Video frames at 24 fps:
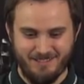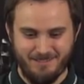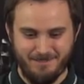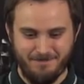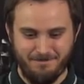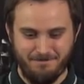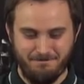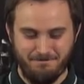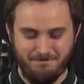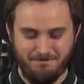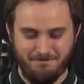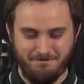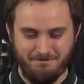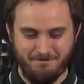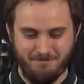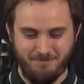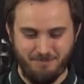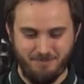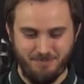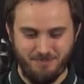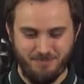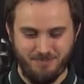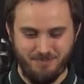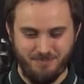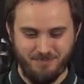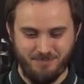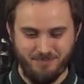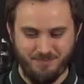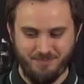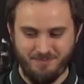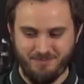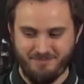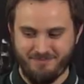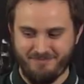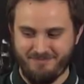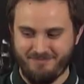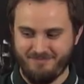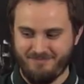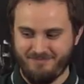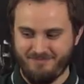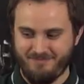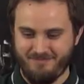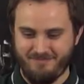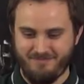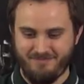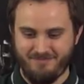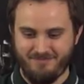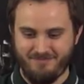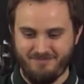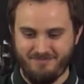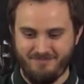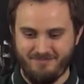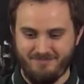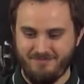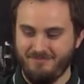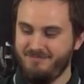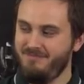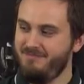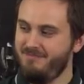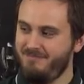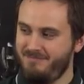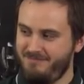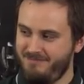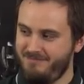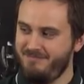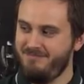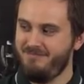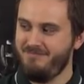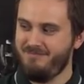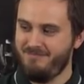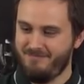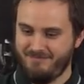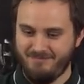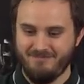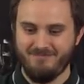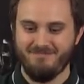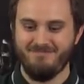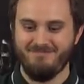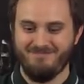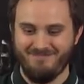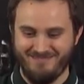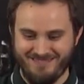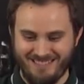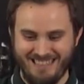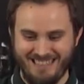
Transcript: No words are spoken by the person on screen.